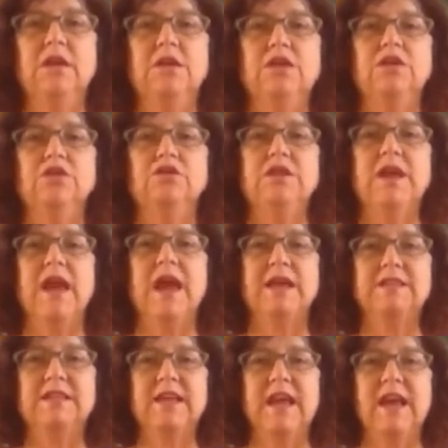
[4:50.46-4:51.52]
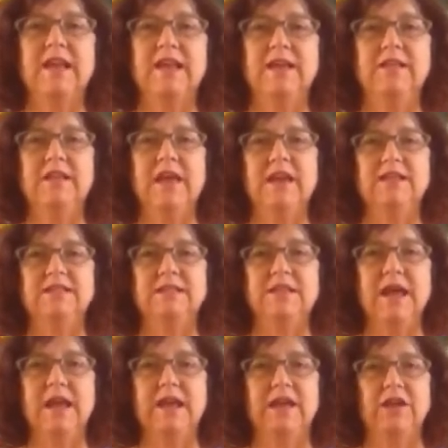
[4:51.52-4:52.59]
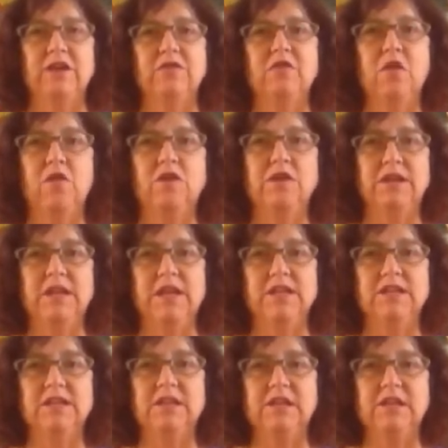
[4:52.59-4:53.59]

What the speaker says: you're exhaling, that it's not like you're holding it to